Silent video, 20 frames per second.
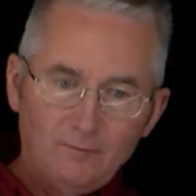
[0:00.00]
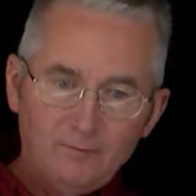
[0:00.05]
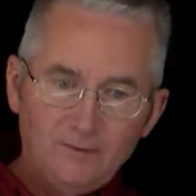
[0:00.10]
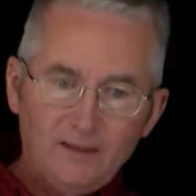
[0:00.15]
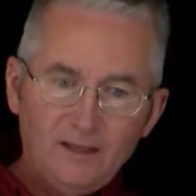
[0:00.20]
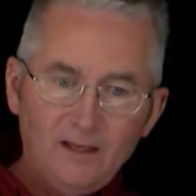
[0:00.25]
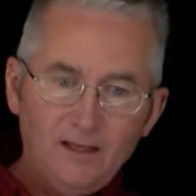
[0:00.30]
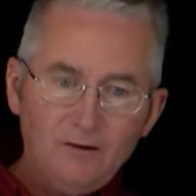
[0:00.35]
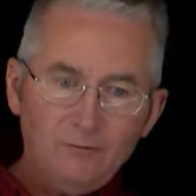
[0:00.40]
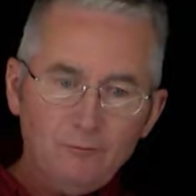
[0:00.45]

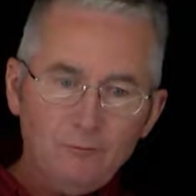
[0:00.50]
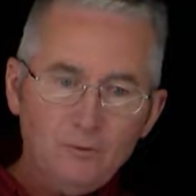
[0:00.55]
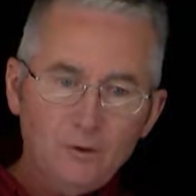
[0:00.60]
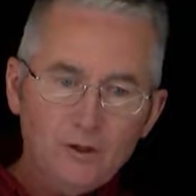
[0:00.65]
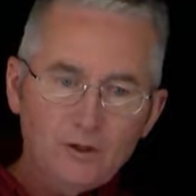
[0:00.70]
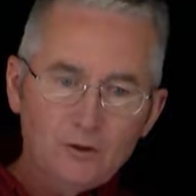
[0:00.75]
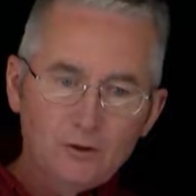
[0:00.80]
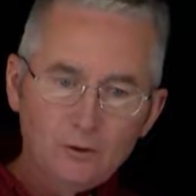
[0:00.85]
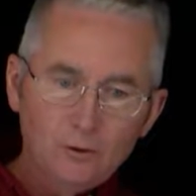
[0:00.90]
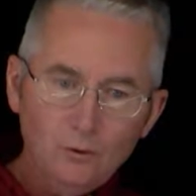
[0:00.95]
If we
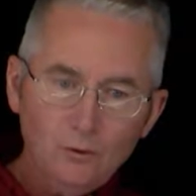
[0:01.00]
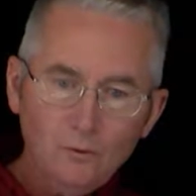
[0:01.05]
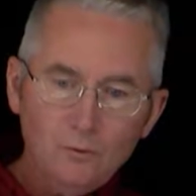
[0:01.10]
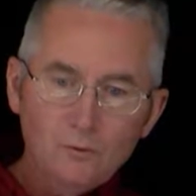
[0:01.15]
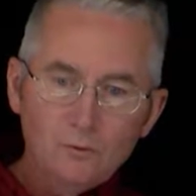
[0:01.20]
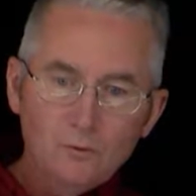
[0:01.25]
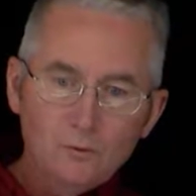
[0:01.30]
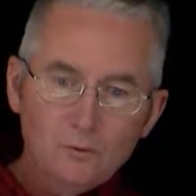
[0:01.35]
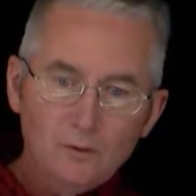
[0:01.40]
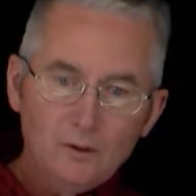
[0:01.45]

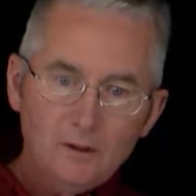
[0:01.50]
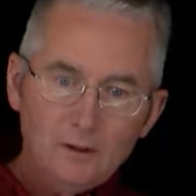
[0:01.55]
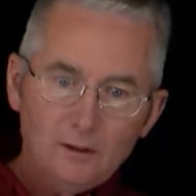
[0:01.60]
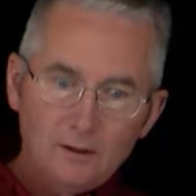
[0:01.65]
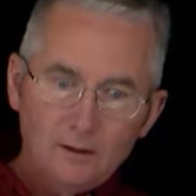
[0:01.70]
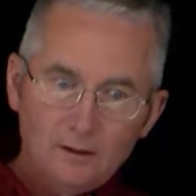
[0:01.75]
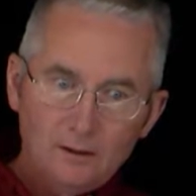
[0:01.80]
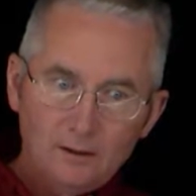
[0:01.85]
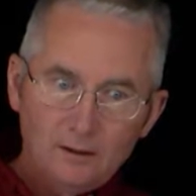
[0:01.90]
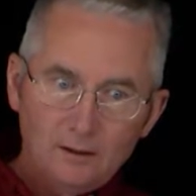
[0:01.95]
do
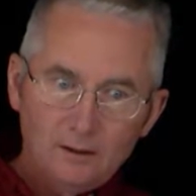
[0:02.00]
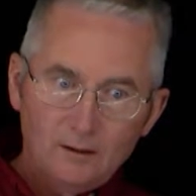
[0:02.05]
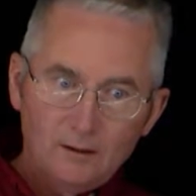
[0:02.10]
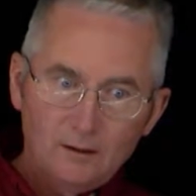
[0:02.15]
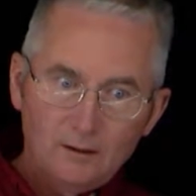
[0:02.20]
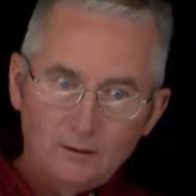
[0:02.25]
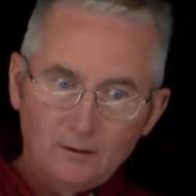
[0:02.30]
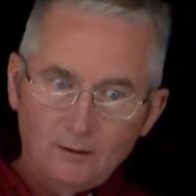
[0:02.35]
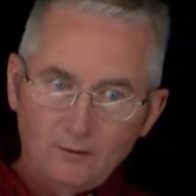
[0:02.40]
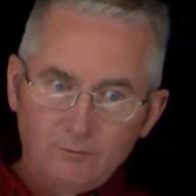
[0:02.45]

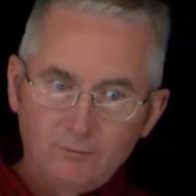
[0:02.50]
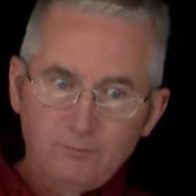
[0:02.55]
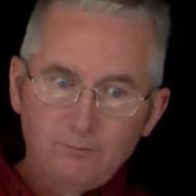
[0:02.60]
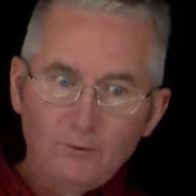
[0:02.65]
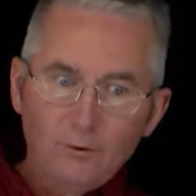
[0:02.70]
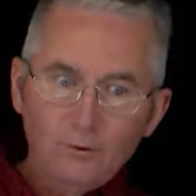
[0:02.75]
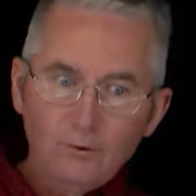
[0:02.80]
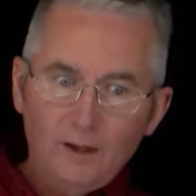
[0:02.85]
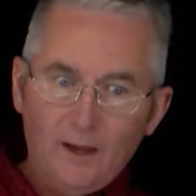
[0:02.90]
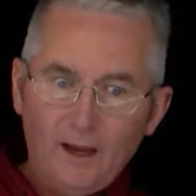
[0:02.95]
the
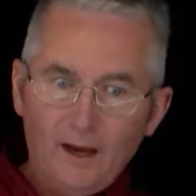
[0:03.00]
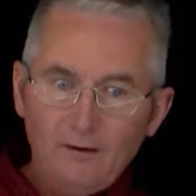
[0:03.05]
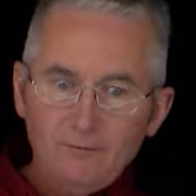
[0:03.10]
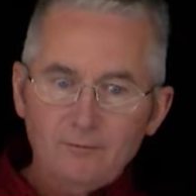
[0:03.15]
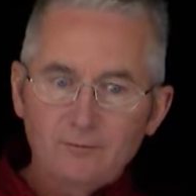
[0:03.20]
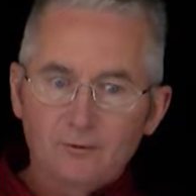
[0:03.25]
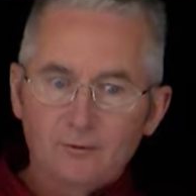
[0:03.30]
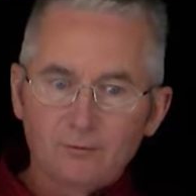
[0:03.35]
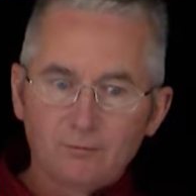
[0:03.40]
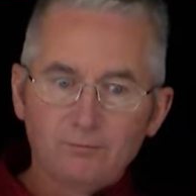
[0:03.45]
full
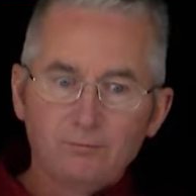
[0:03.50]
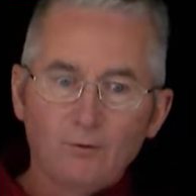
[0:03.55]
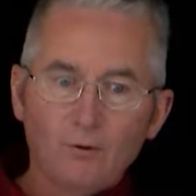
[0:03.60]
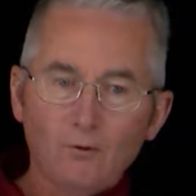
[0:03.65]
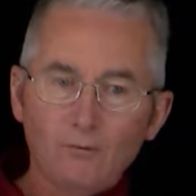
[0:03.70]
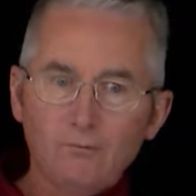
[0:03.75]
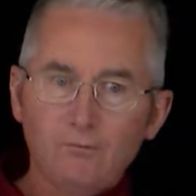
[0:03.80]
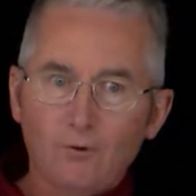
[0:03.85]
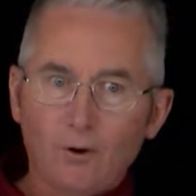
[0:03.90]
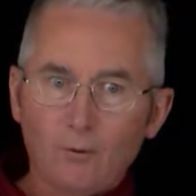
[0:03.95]
aft or the
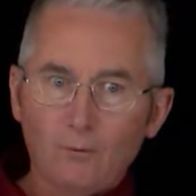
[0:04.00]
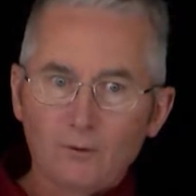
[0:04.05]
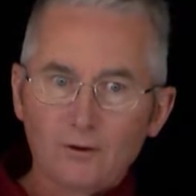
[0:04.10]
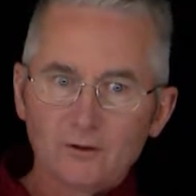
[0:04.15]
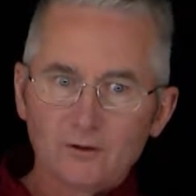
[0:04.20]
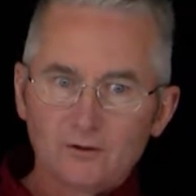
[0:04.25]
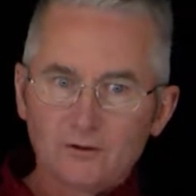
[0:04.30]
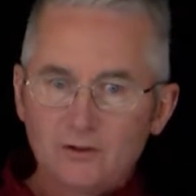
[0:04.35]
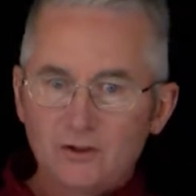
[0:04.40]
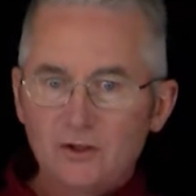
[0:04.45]
full
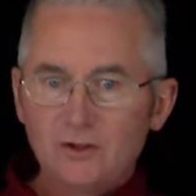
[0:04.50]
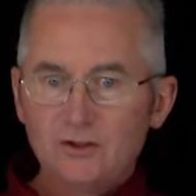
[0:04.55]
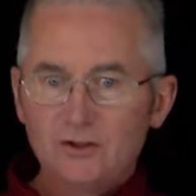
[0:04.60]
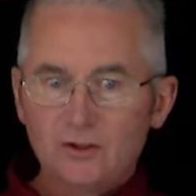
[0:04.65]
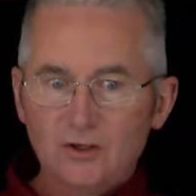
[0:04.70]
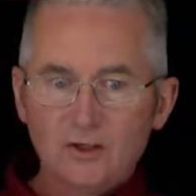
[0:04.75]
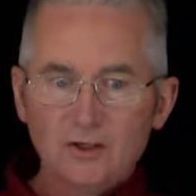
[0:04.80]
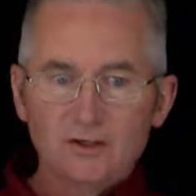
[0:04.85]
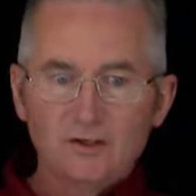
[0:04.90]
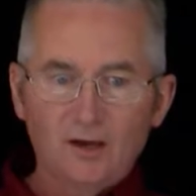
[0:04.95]
forward
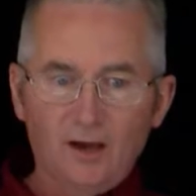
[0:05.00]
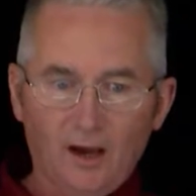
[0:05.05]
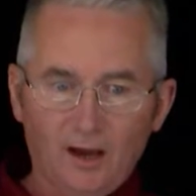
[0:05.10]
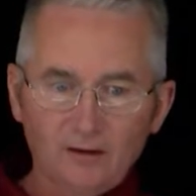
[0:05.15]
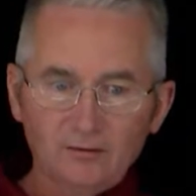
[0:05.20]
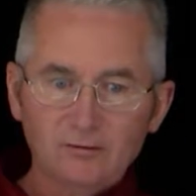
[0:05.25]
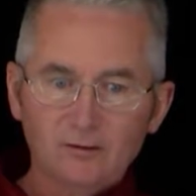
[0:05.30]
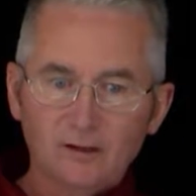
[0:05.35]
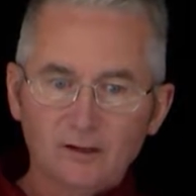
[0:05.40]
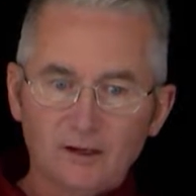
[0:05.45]
CG
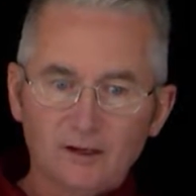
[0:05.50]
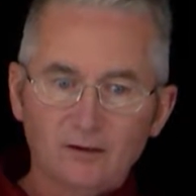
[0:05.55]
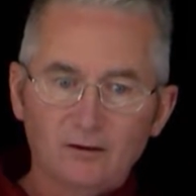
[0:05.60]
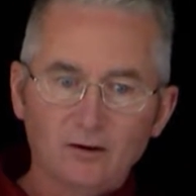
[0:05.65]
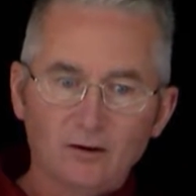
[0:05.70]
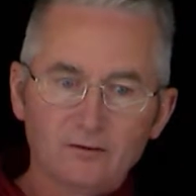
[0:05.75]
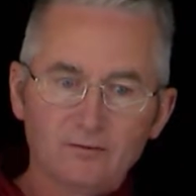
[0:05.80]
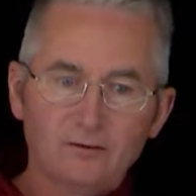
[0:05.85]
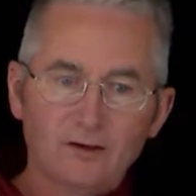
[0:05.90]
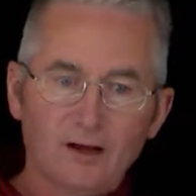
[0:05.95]
test and it
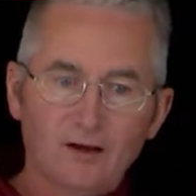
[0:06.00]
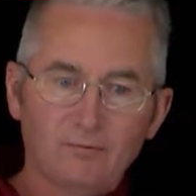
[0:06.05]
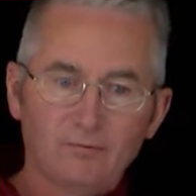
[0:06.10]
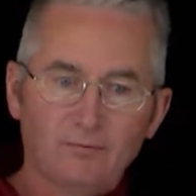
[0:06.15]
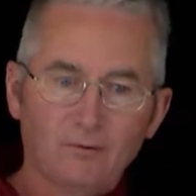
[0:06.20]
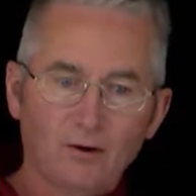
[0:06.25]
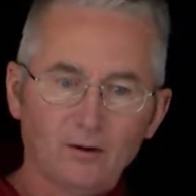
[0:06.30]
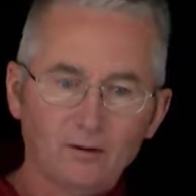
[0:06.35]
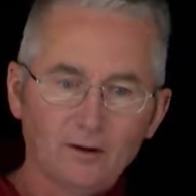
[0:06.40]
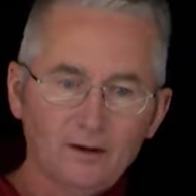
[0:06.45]
does not
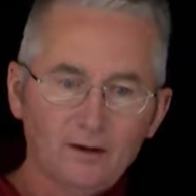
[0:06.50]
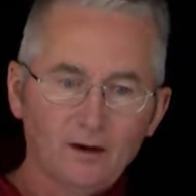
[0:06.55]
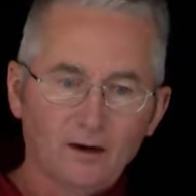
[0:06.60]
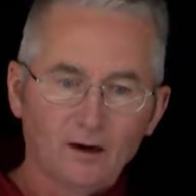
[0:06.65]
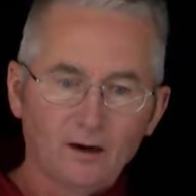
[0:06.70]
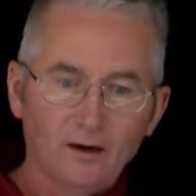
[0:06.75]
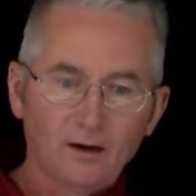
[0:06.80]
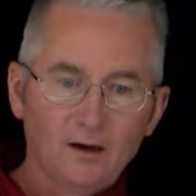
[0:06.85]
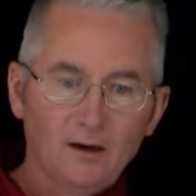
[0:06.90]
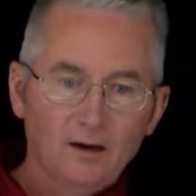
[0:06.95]
fall in
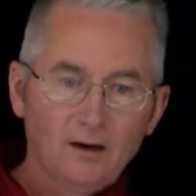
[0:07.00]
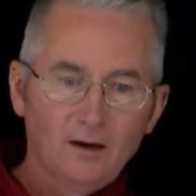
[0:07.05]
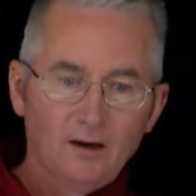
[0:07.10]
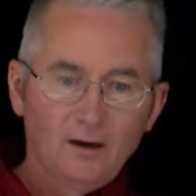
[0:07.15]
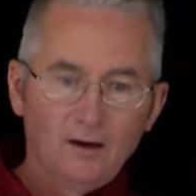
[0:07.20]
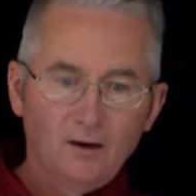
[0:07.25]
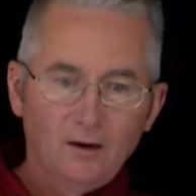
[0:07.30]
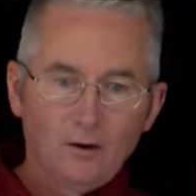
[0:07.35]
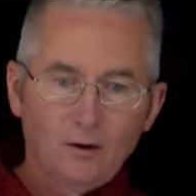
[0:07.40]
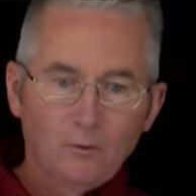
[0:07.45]
there,
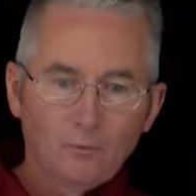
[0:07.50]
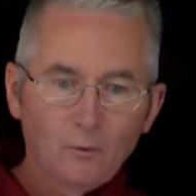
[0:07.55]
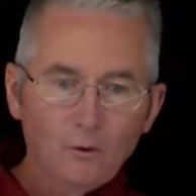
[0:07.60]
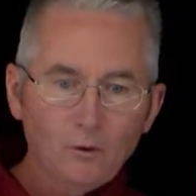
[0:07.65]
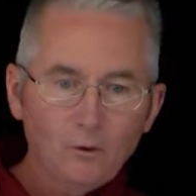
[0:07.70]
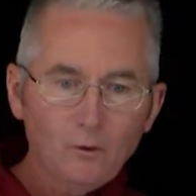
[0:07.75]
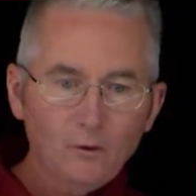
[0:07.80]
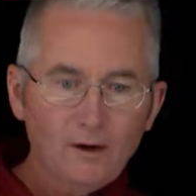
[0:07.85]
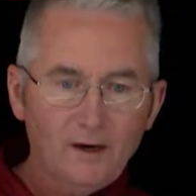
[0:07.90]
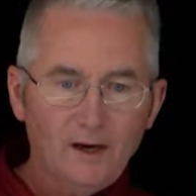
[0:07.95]
we're
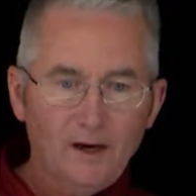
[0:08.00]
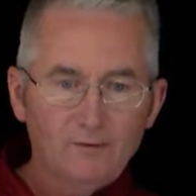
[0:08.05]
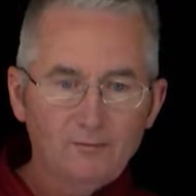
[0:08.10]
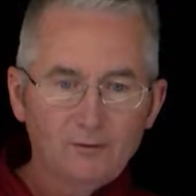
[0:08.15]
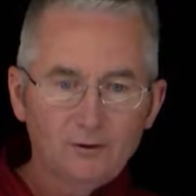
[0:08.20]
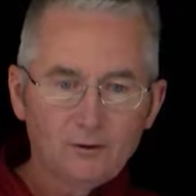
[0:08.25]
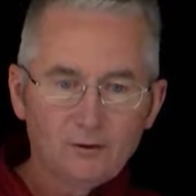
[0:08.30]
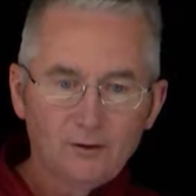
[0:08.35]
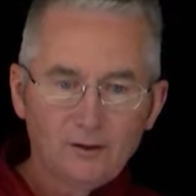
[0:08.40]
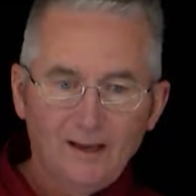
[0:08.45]
going to have
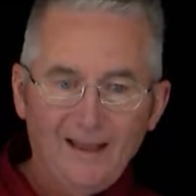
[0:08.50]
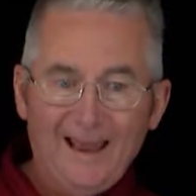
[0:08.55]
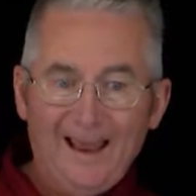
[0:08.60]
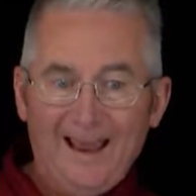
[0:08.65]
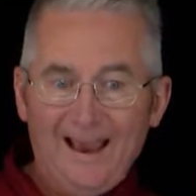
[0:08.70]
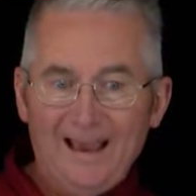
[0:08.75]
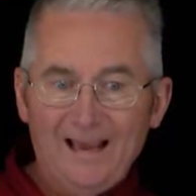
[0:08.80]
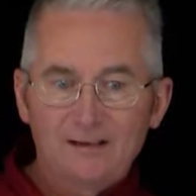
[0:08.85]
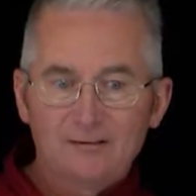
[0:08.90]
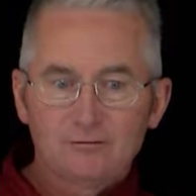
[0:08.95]
to
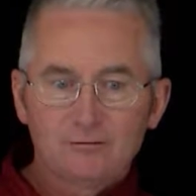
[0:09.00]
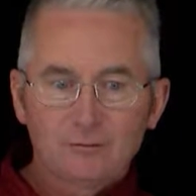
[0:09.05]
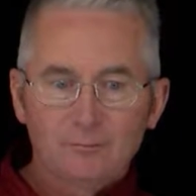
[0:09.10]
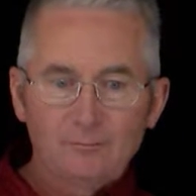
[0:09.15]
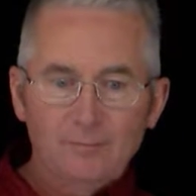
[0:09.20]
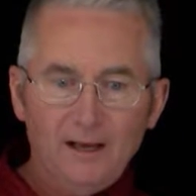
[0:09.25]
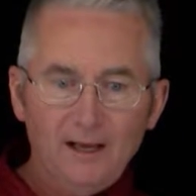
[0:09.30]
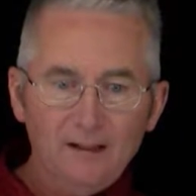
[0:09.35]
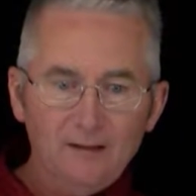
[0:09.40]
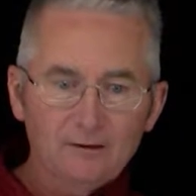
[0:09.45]
add some
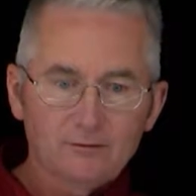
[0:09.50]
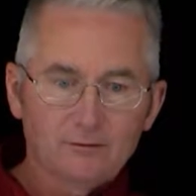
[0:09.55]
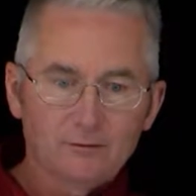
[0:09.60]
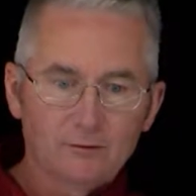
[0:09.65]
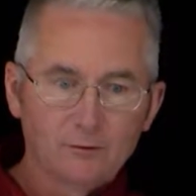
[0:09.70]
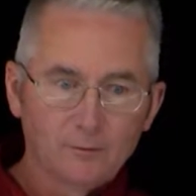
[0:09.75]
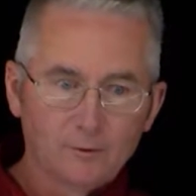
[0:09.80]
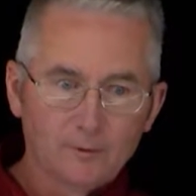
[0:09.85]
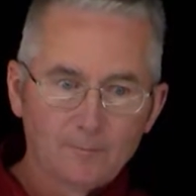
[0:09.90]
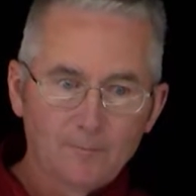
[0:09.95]
ballast
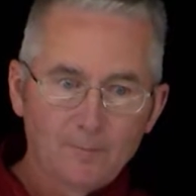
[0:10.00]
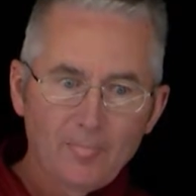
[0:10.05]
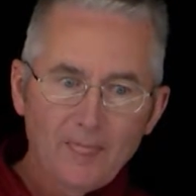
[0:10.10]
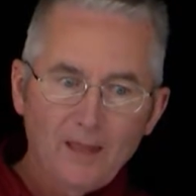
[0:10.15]
to it.